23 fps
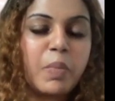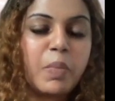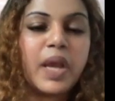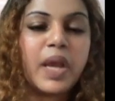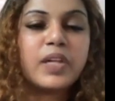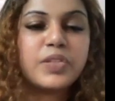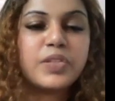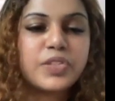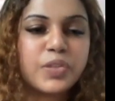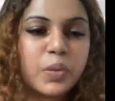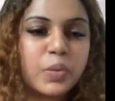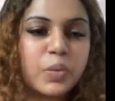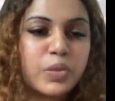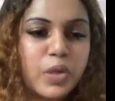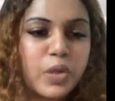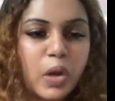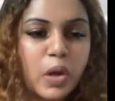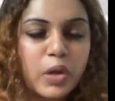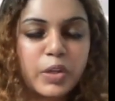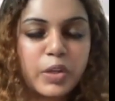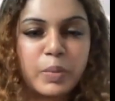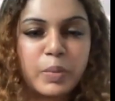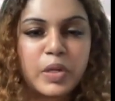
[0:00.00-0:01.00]
milestone
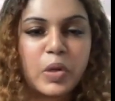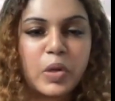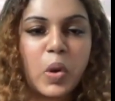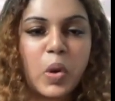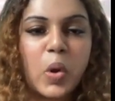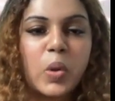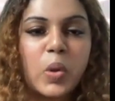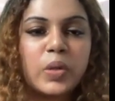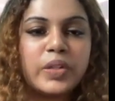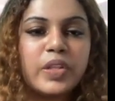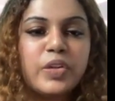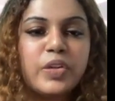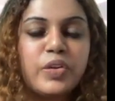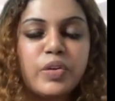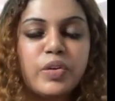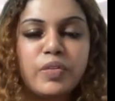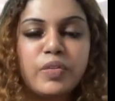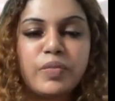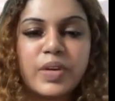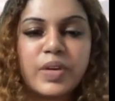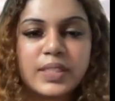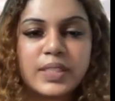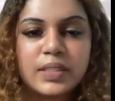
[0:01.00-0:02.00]
document called the
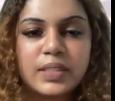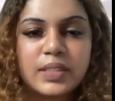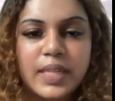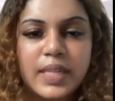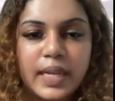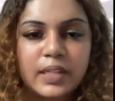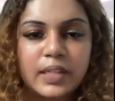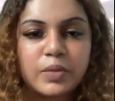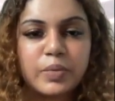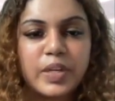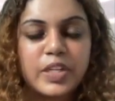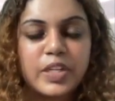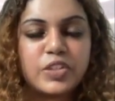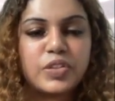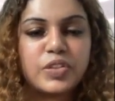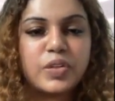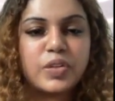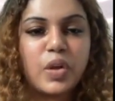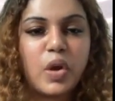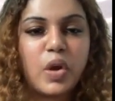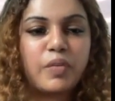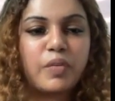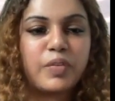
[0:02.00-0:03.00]
Universal
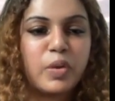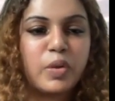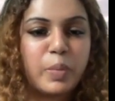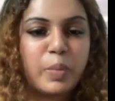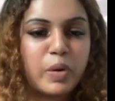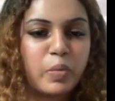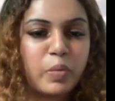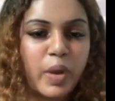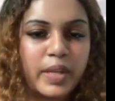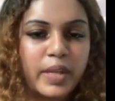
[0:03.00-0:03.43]
Declaration of Human